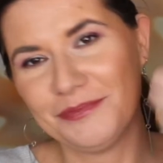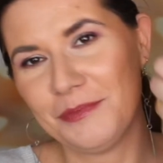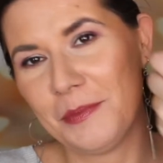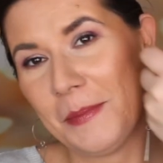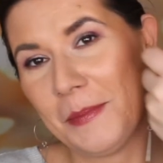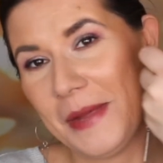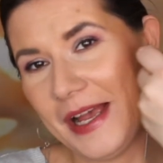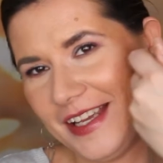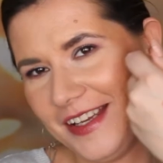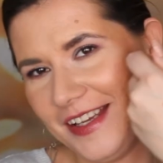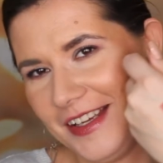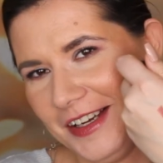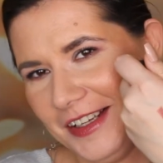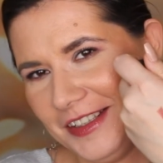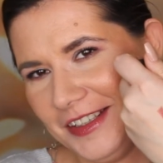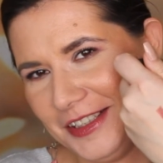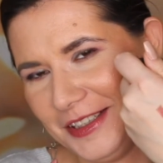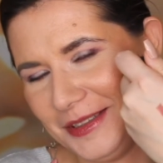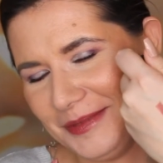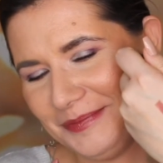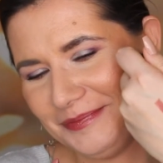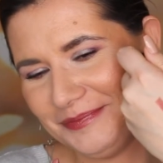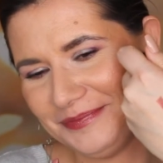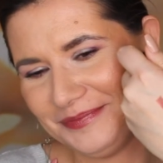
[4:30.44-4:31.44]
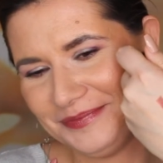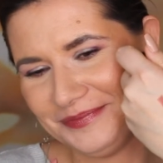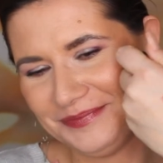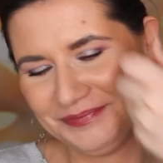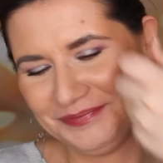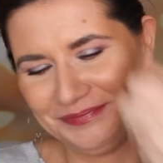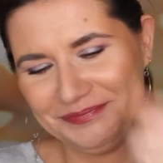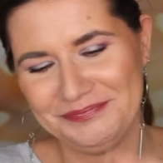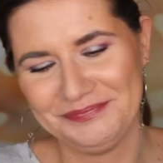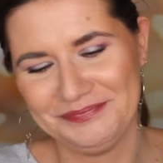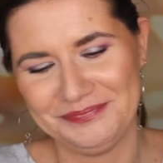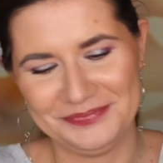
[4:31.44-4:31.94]
My color.
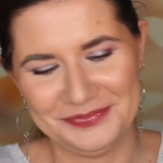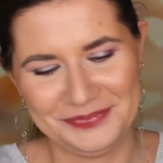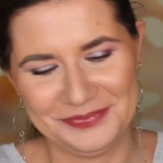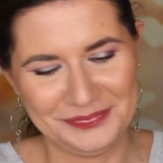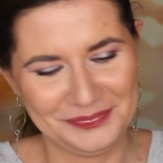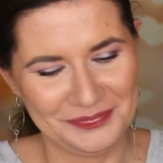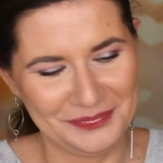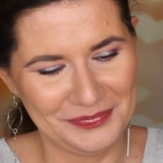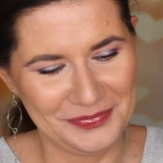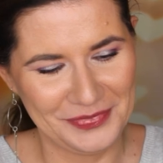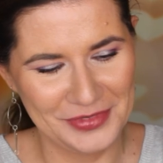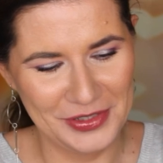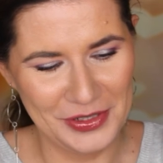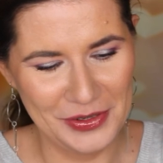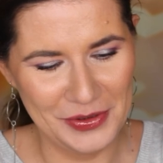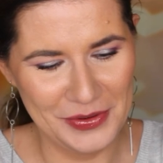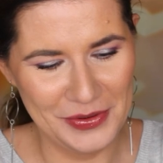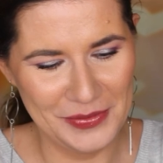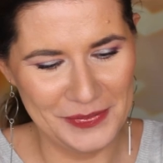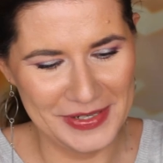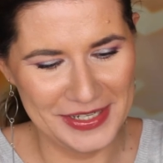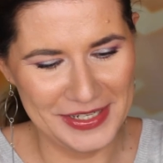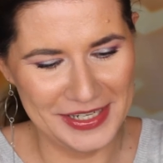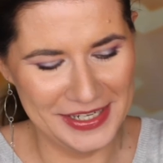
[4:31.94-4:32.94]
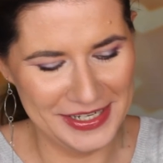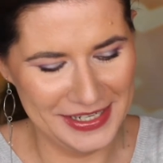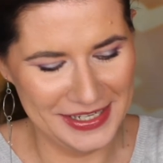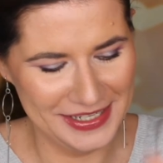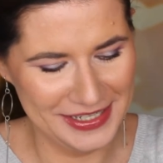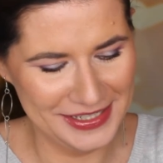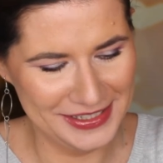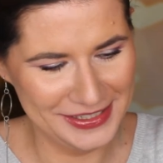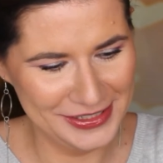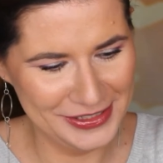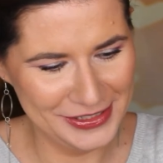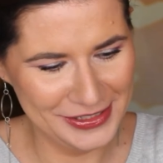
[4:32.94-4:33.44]
Oh my
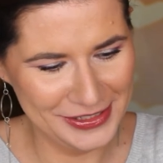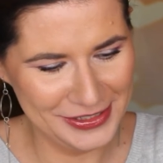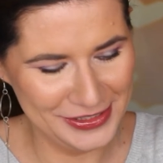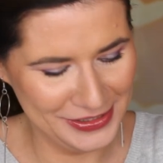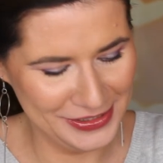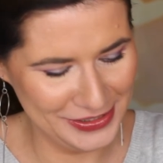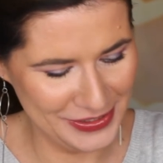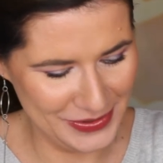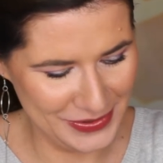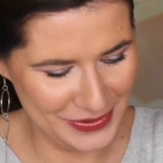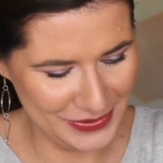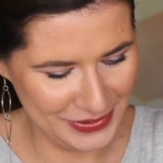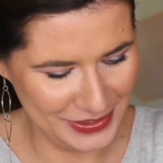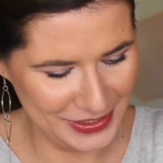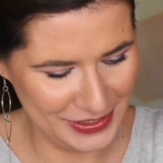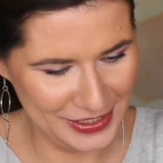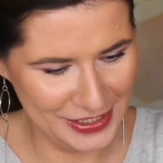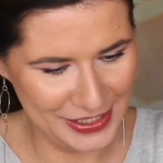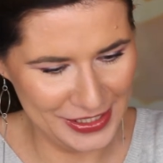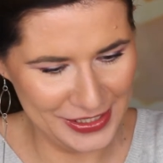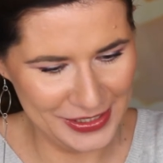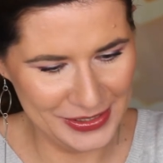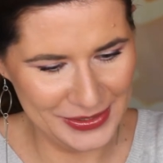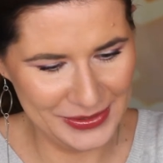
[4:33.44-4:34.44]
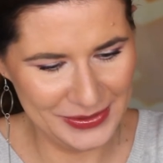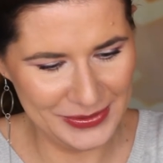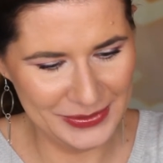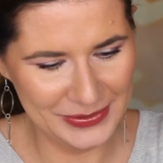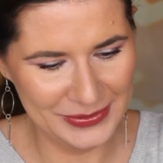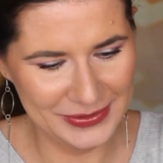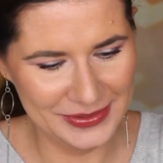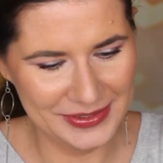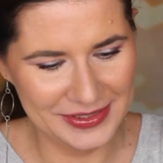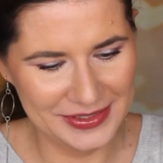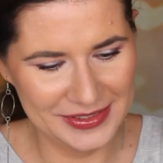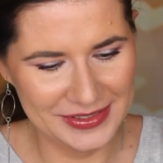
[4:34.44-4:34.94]
God, so
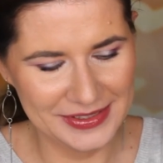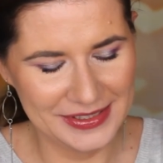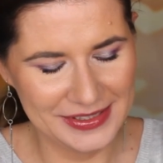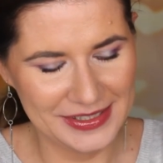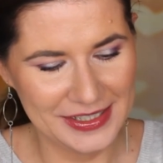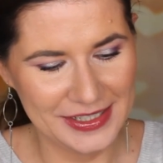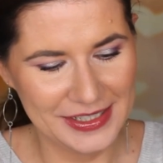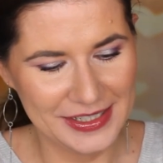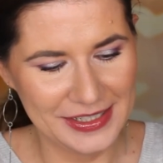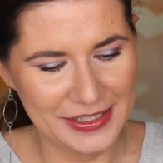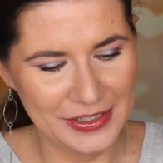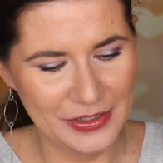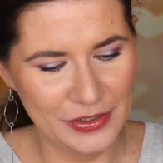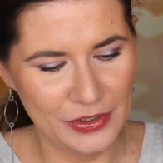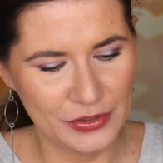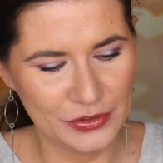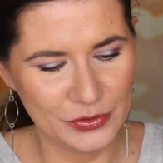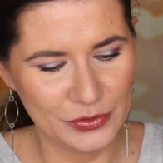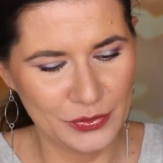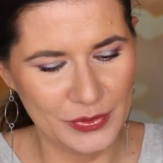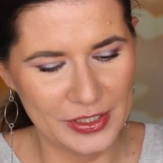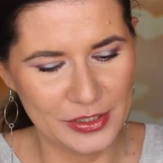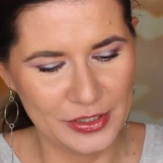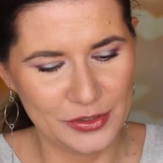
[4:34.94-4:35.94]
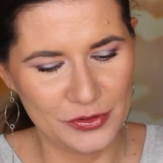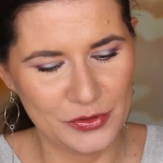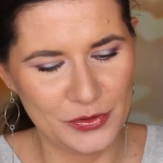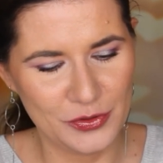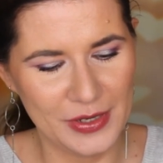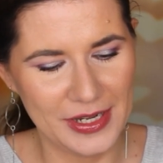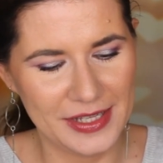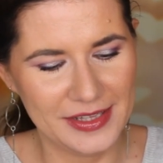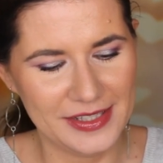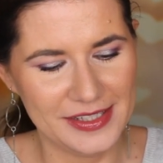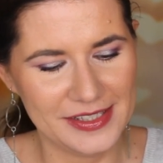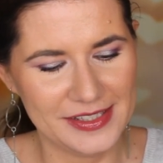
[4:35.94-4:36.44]
cute. Can't wait to
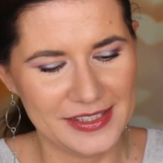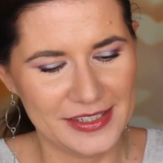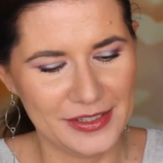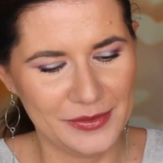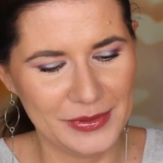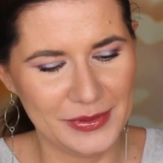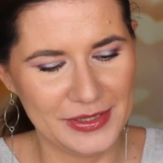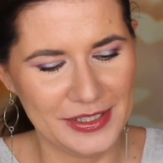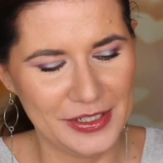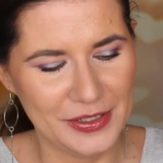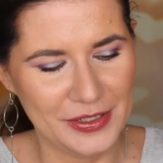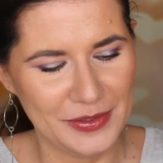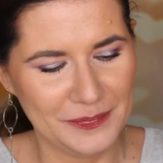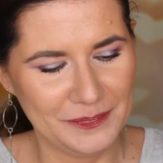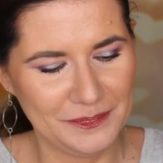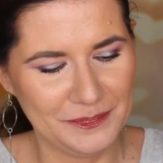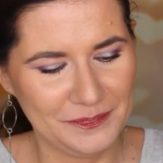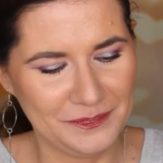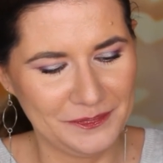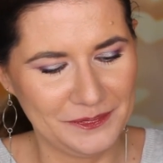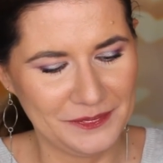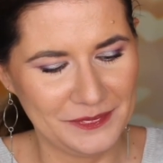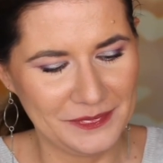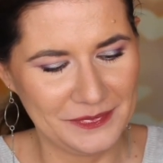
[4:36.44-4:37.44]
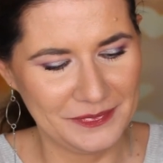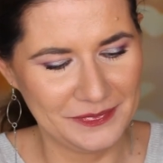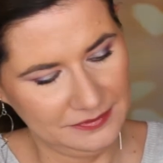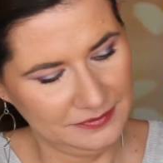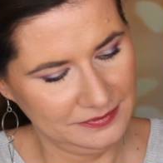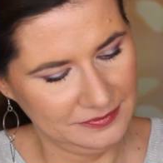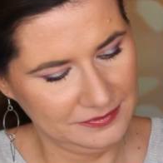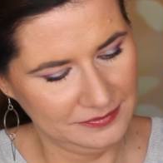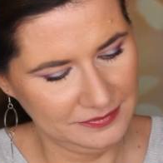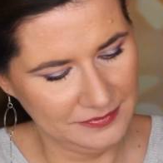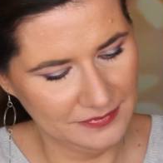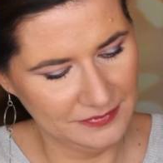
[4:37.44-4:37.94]
try this in a video.
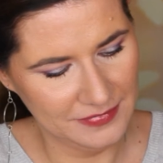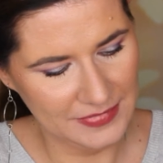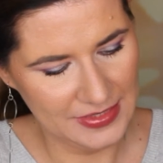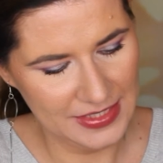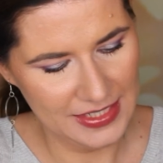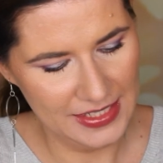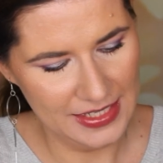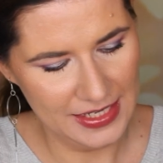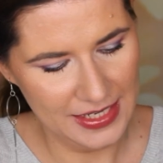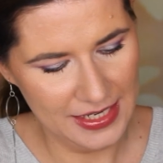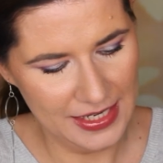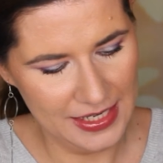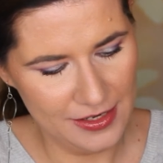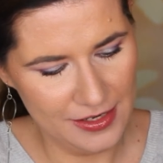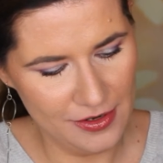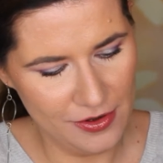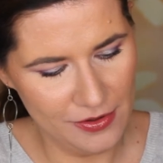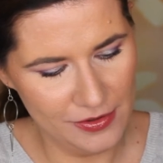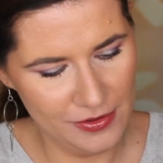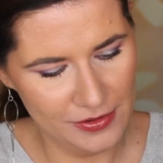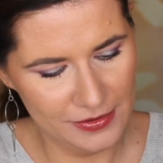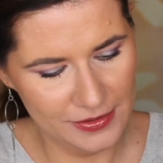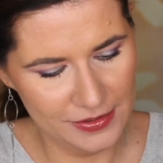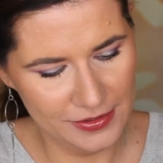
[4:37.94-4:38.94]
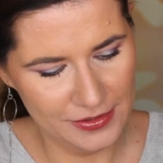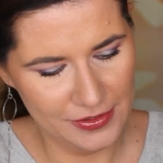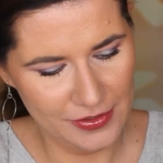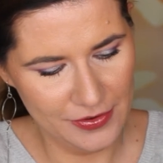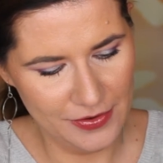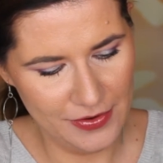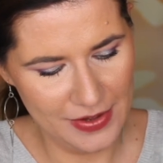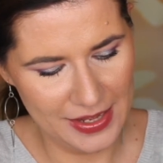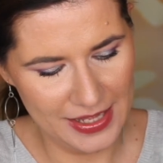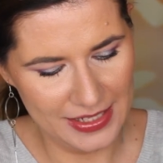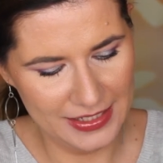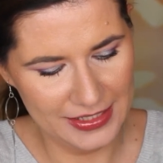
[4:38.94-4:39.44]
And
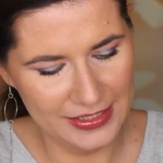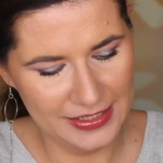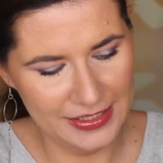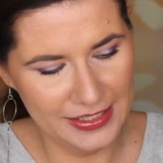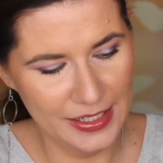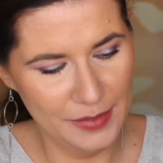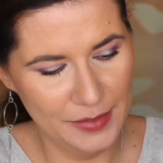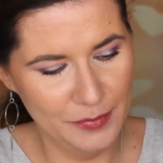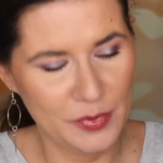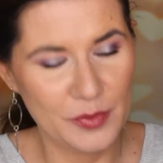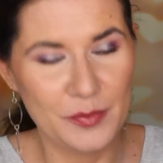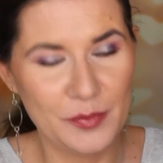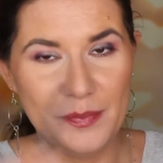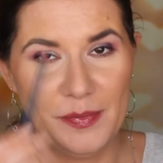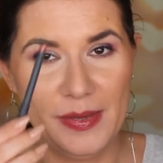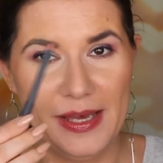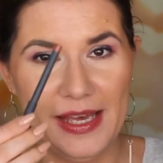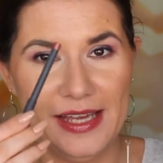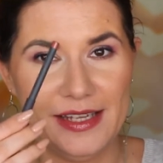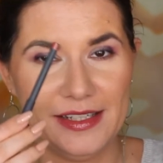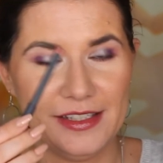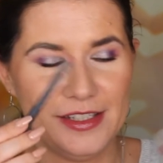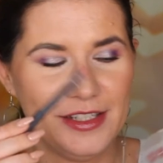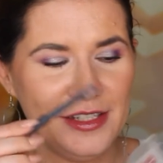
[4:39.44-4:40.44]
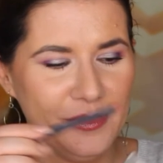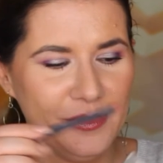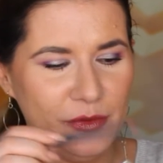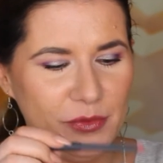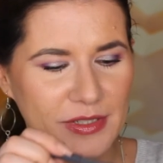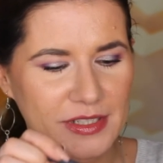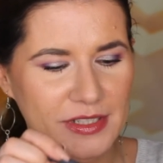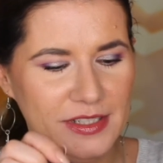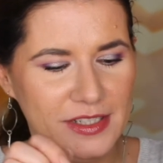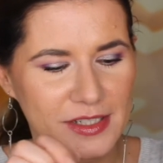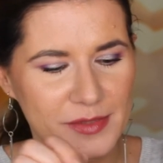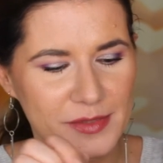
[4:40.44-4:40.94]
also a lip pen
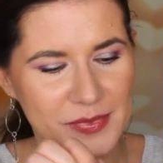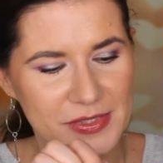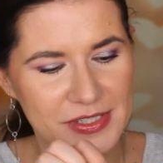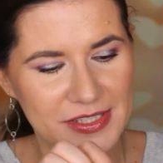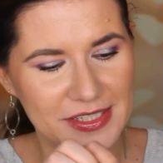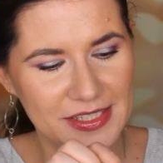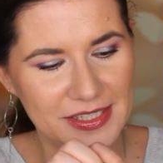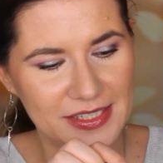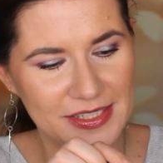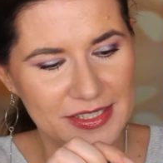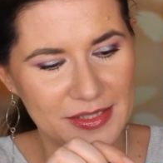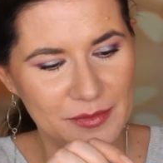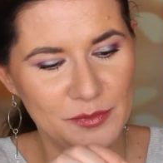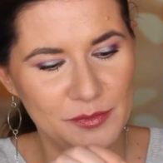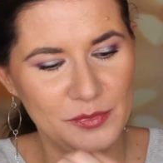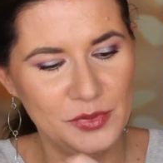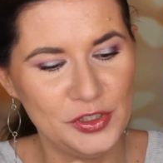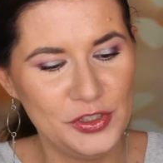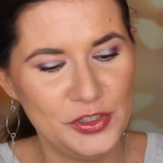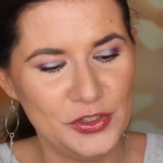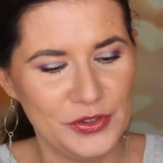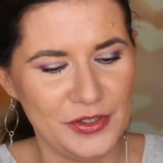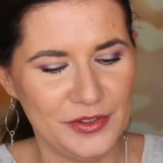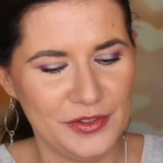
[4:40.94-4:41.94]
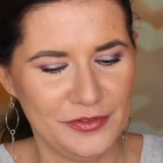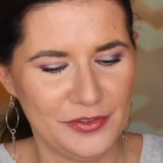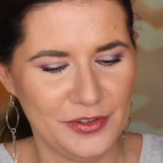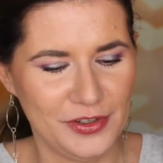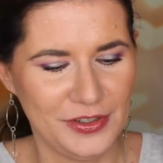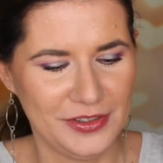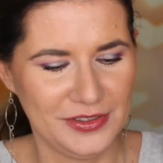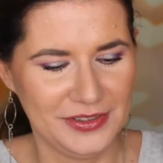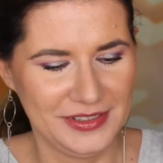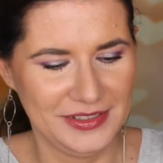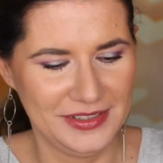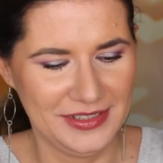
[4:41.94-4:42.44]
with a lipstick.
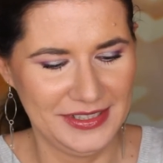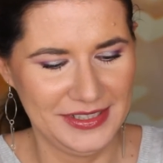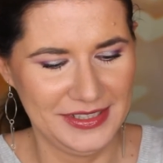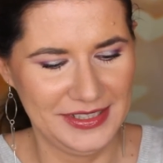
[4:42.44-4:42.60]
Beautiful.